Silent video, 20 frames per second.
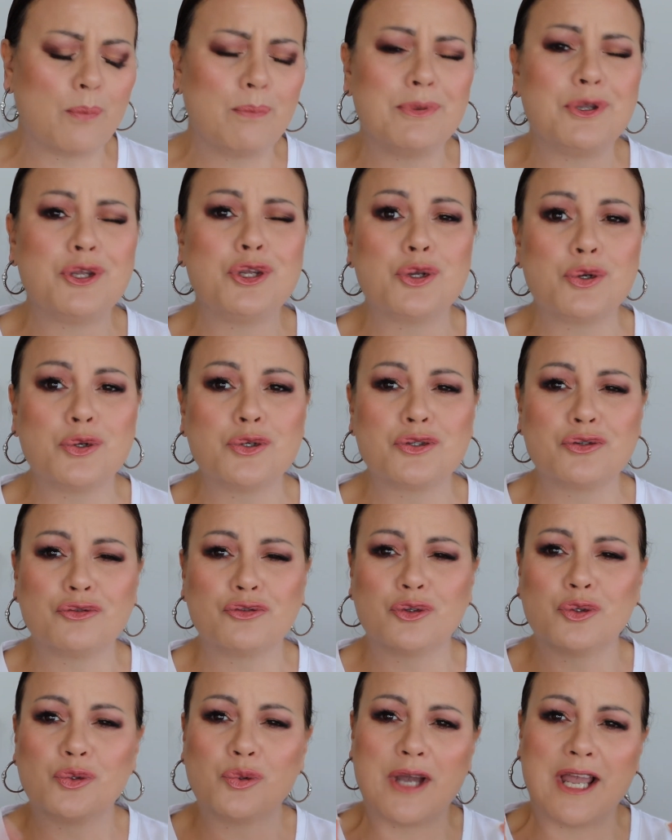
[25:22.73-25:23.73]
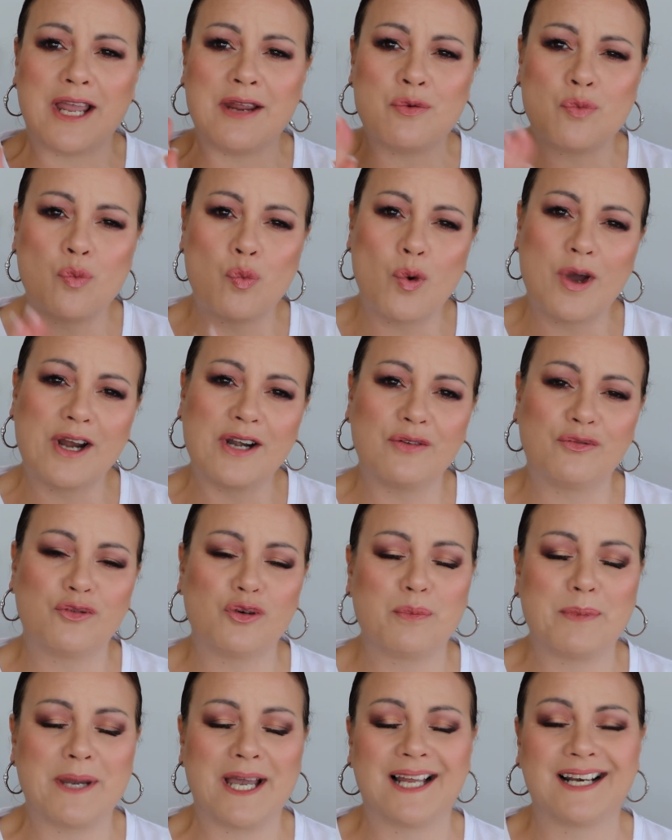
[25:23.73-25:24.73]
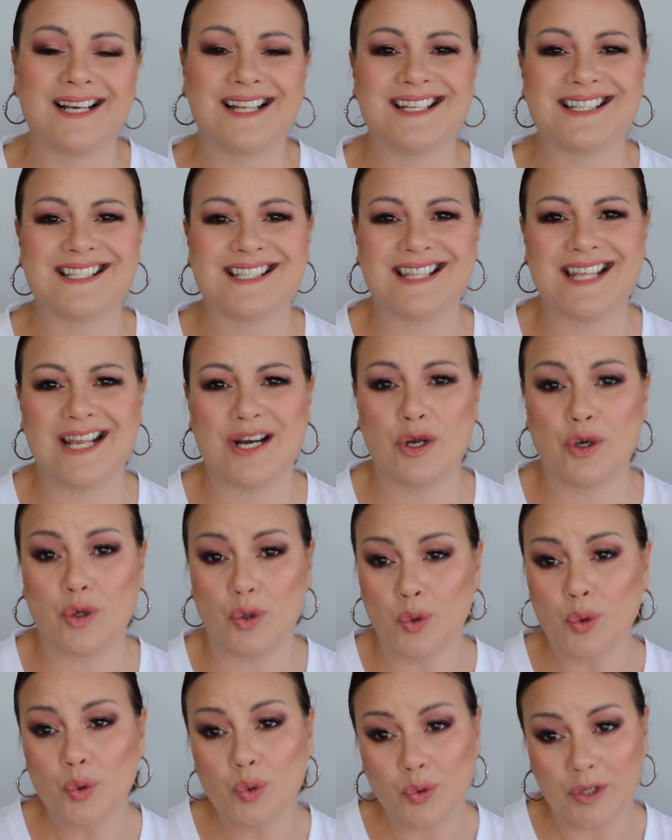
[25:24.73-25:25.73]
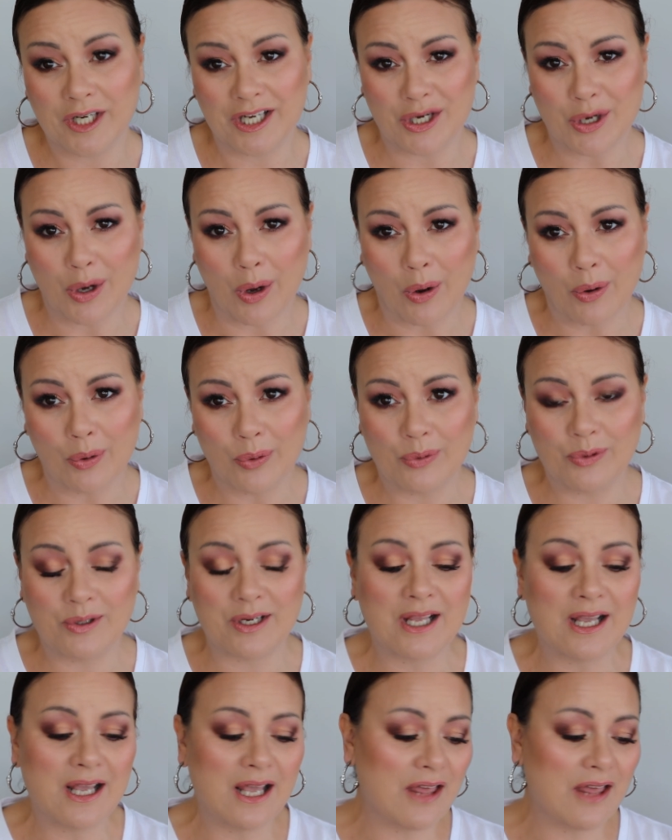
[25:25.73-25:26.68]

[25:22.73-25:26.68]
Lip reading: beautiful and wonderful palettes that I already own,